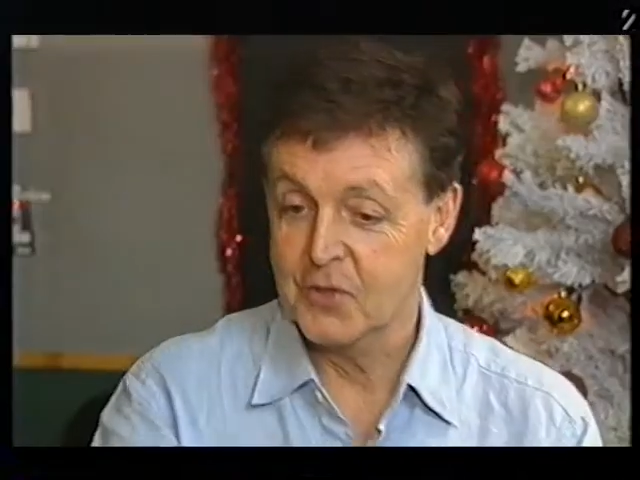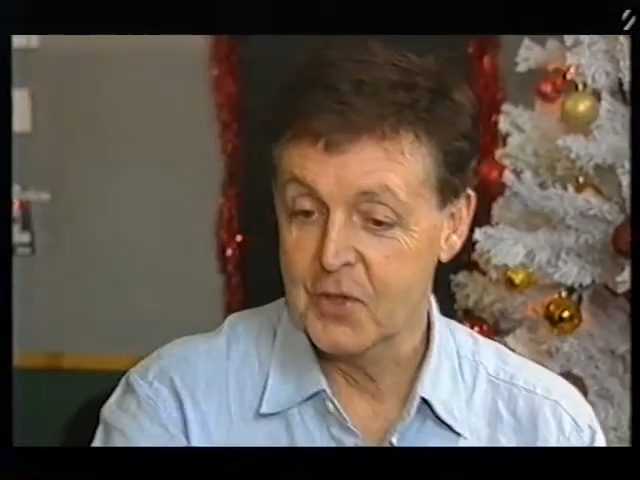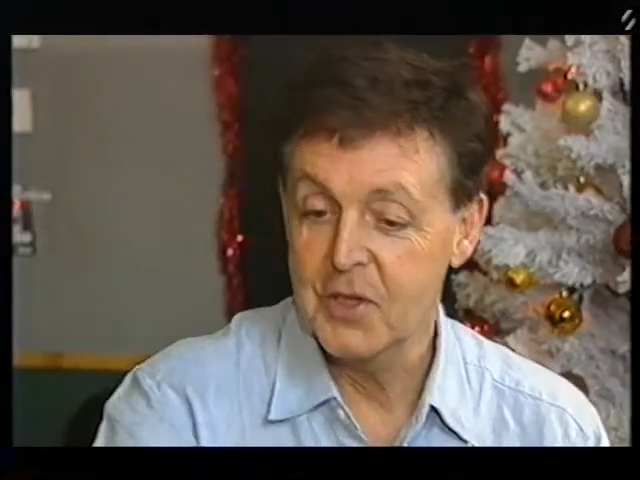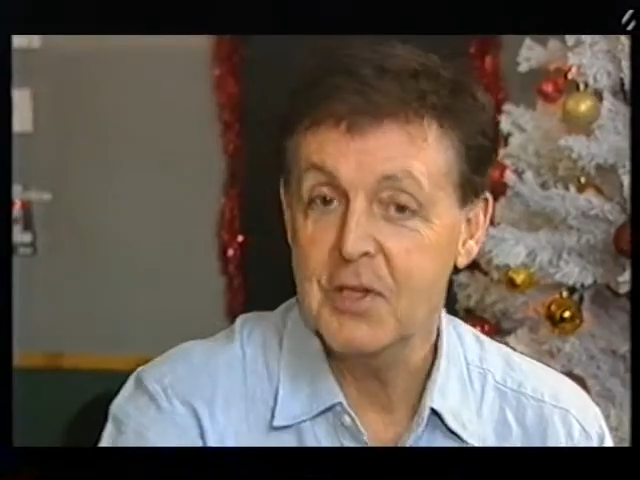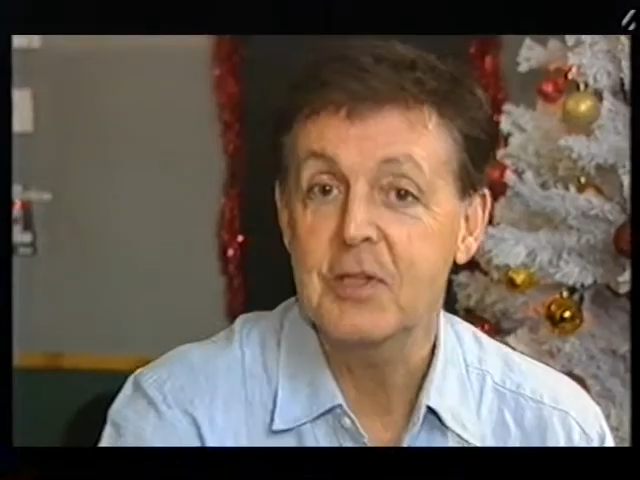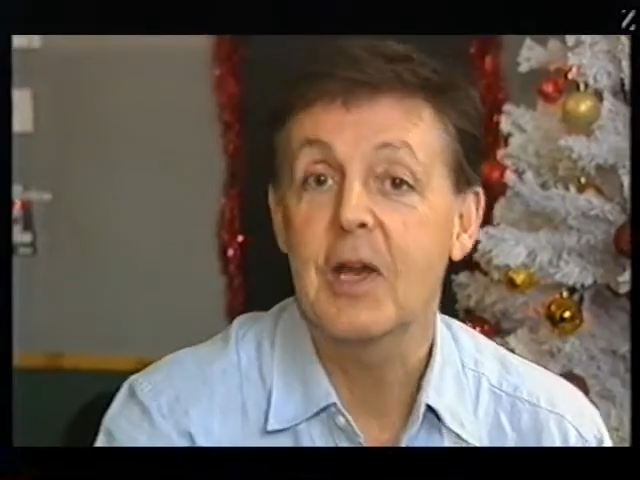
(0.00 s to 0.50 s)

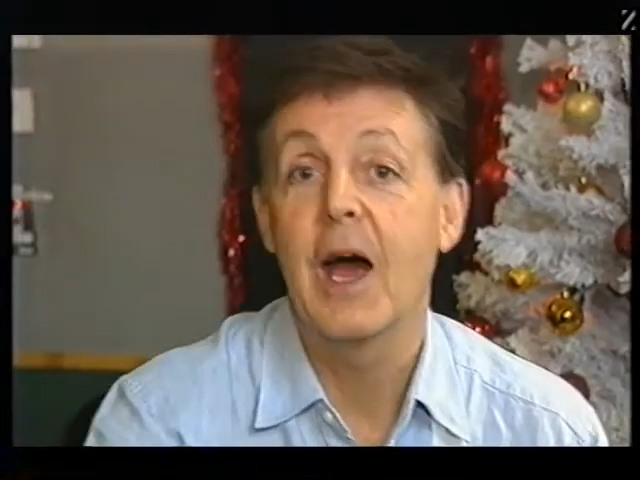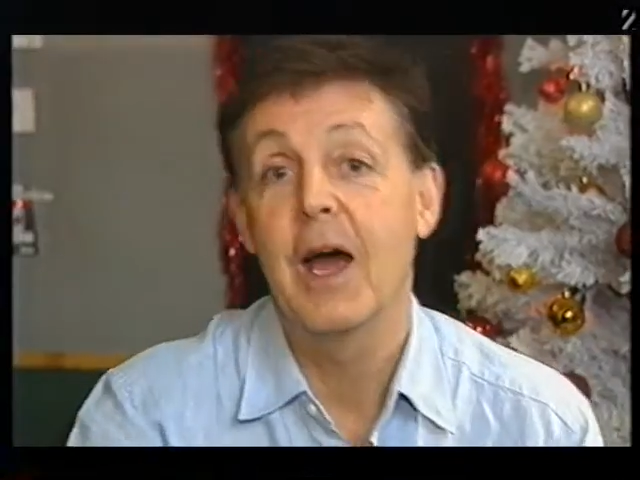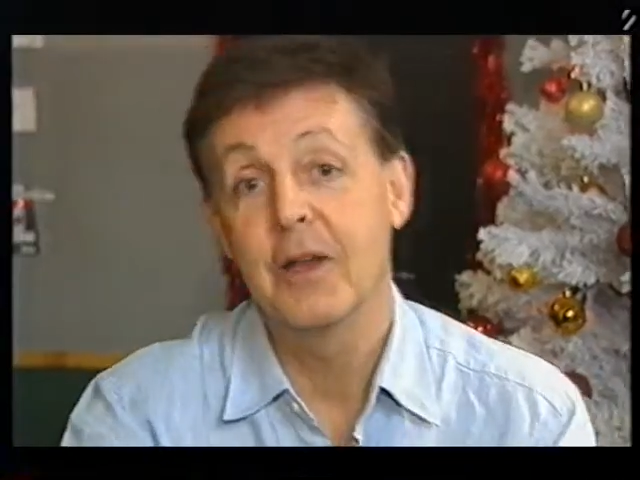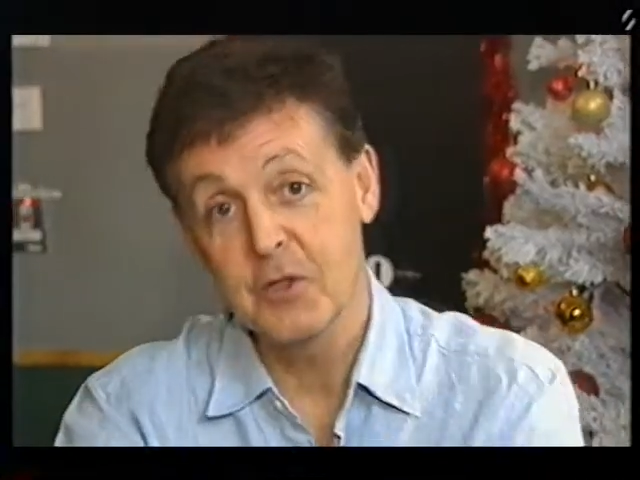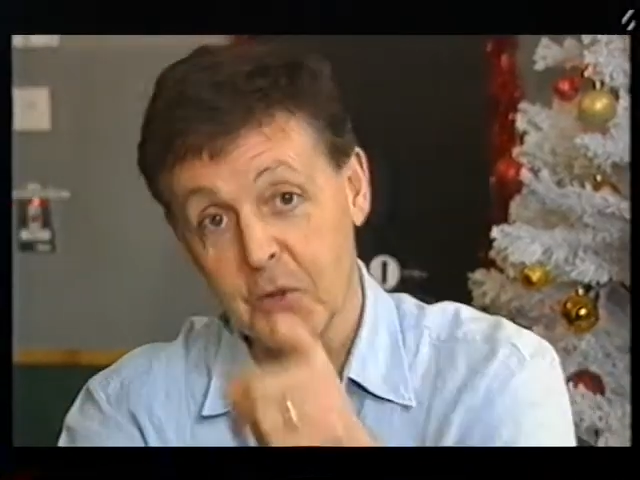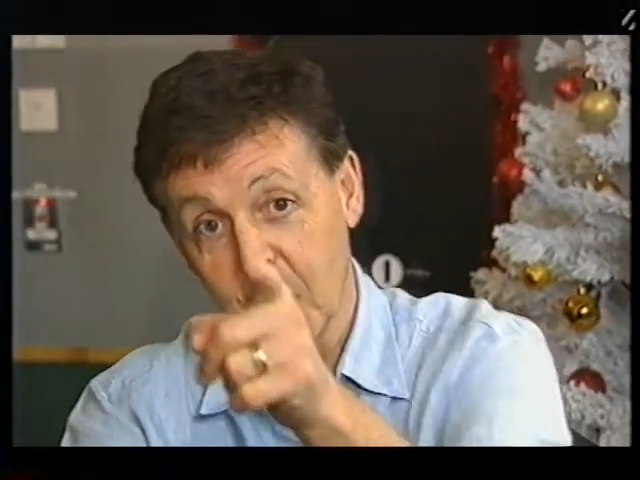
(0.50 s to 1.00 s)
Cheers,
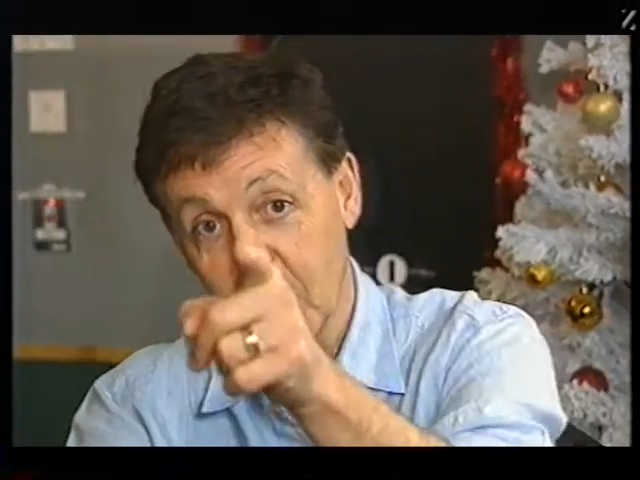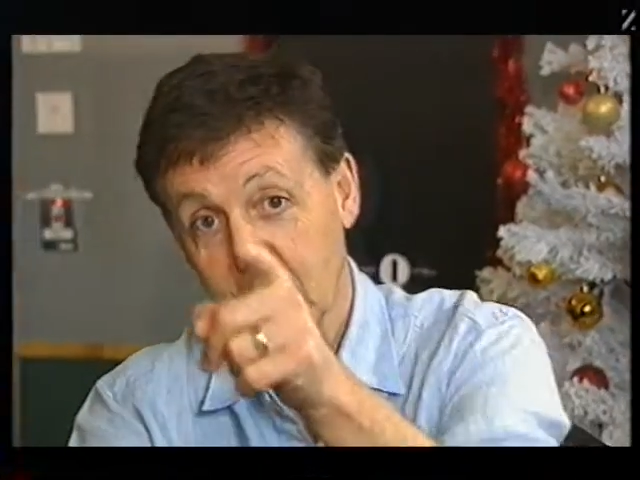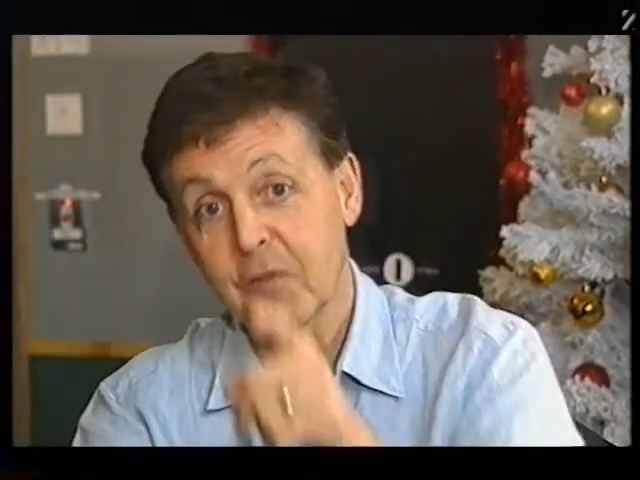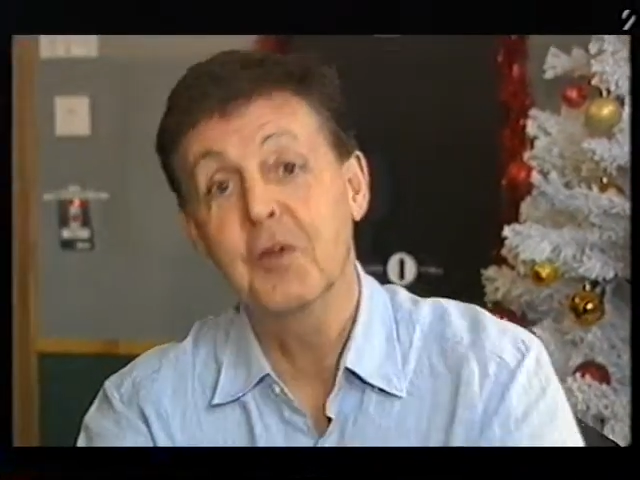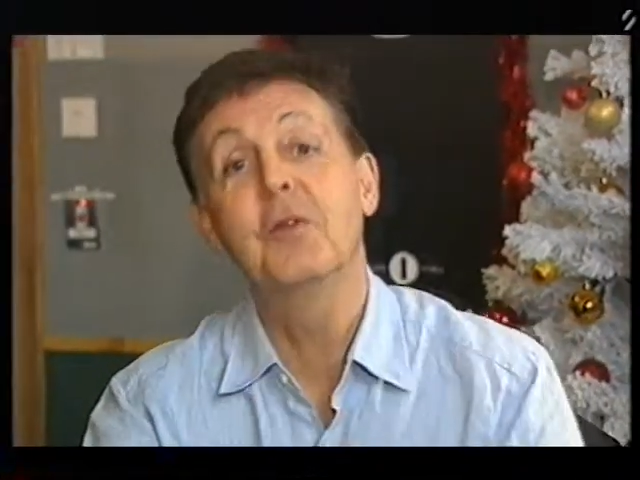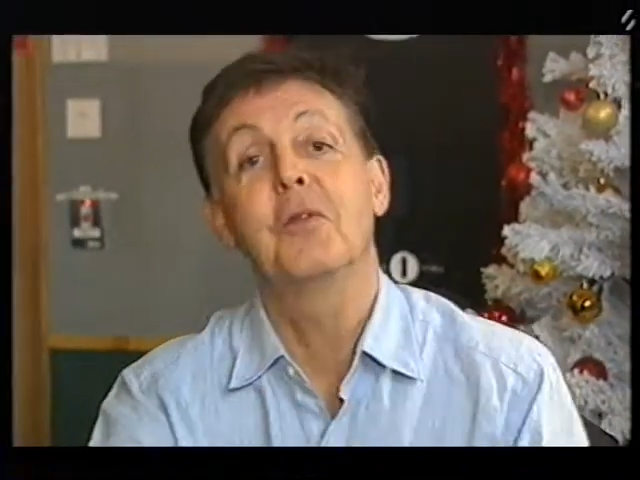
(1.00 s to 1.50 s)
and to all
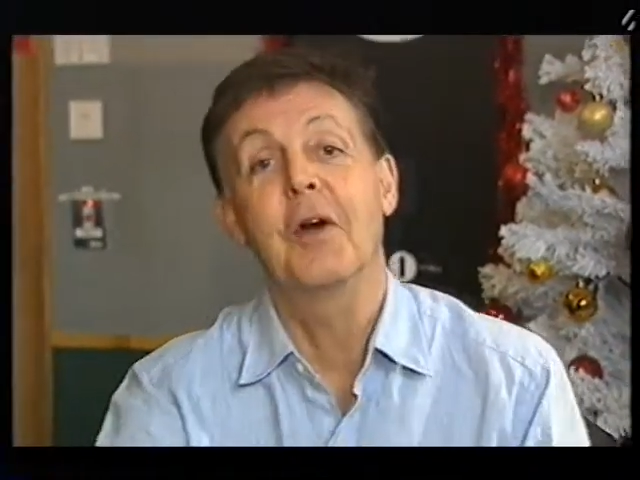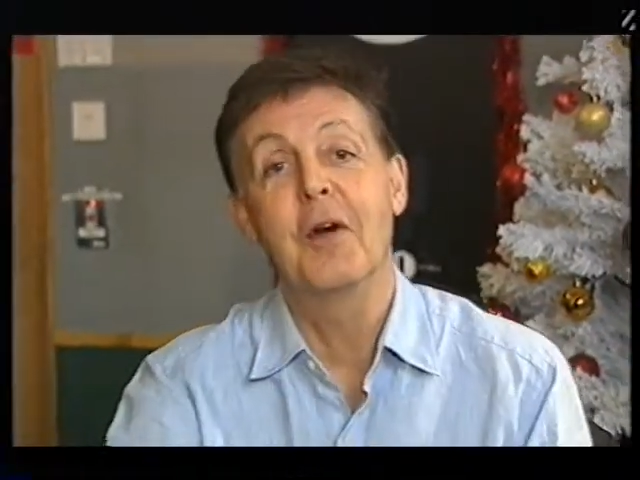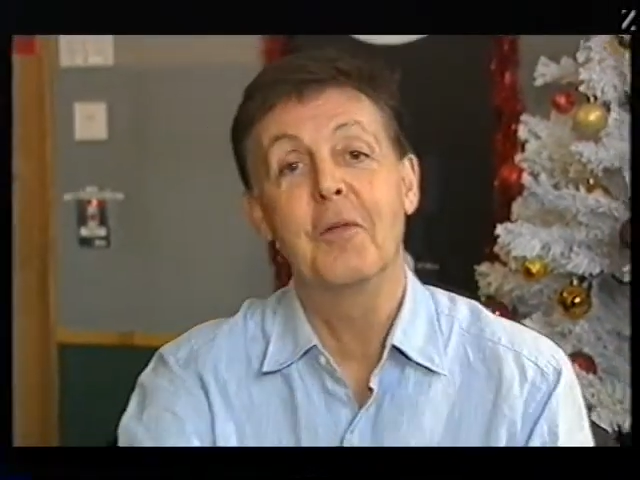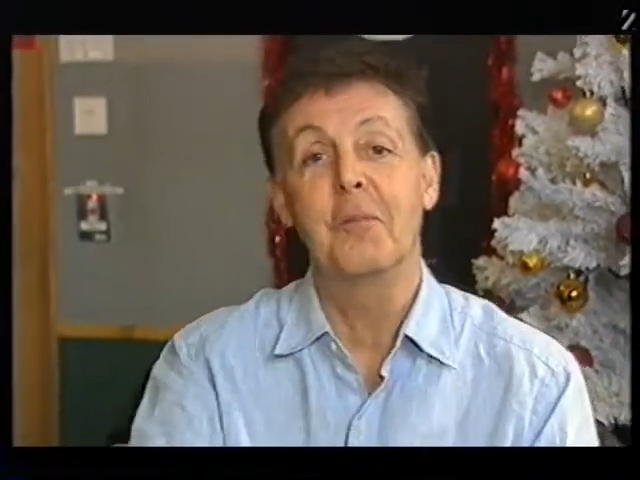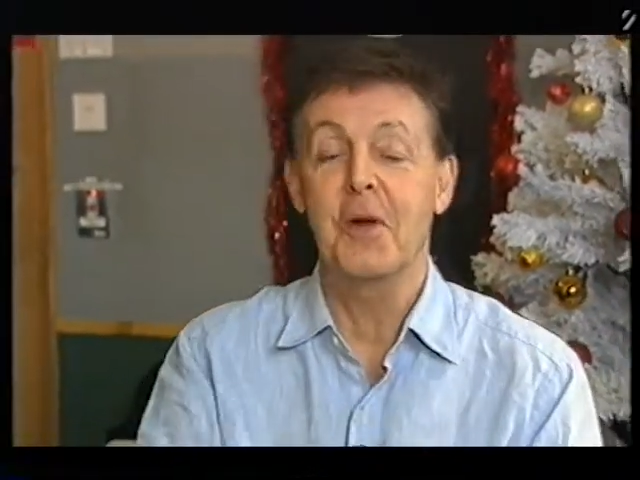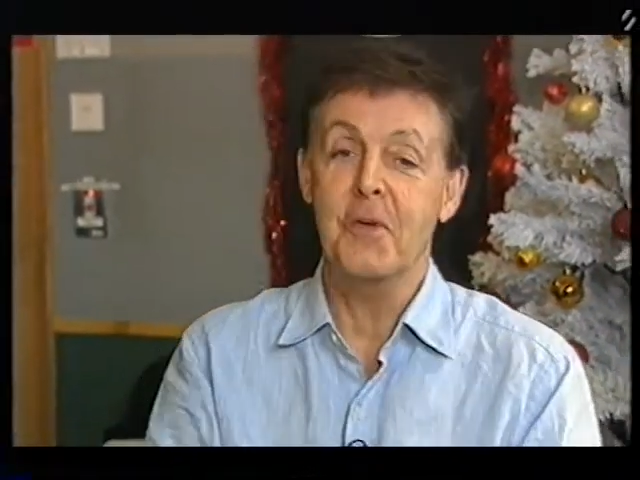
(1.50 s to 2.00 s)
of you,
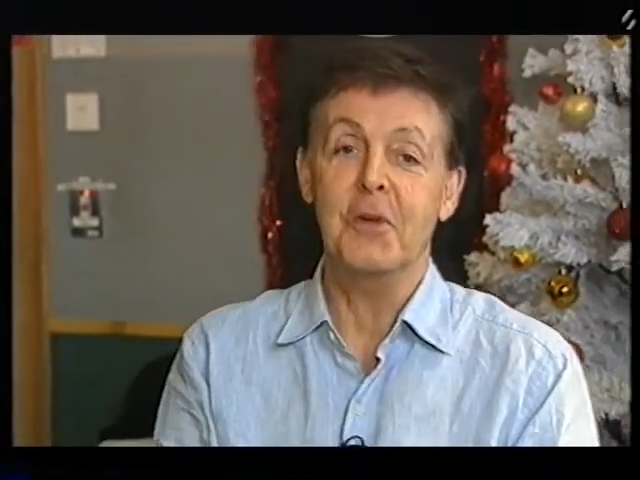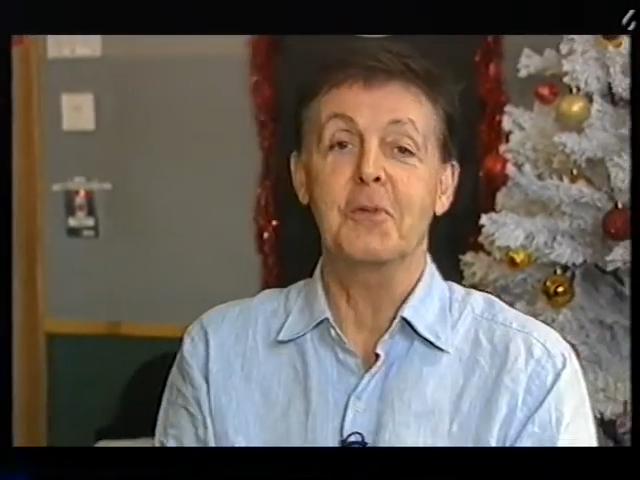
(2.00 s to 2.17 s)
oh, Merry